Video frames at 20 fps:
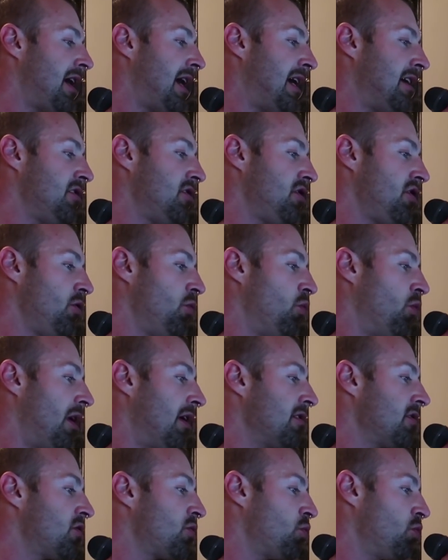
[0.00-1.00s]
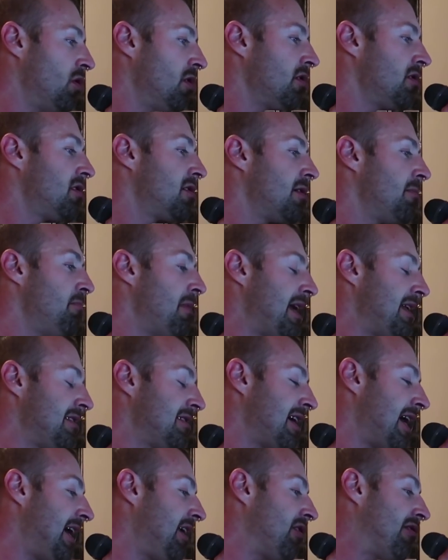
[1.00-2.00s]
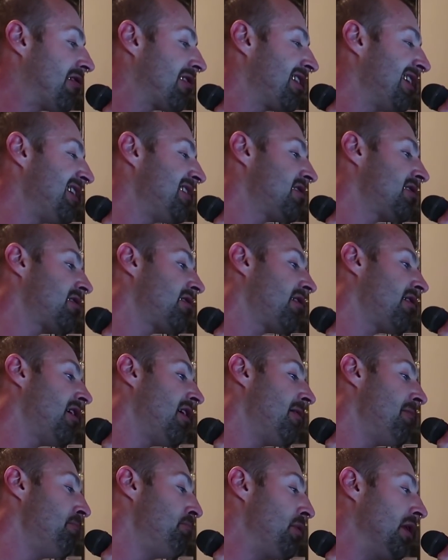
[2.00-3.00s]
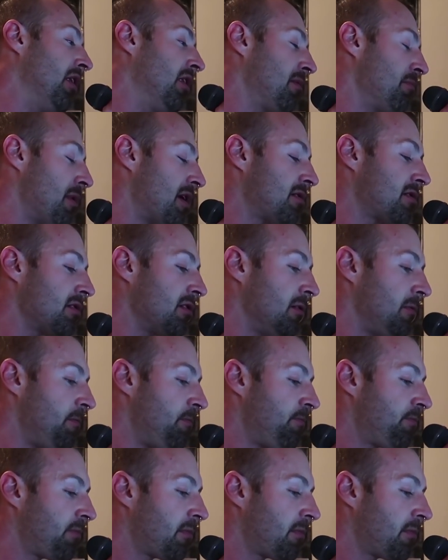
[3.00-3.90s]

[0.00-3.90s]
as you once would to maintain or at least uh, build muscle.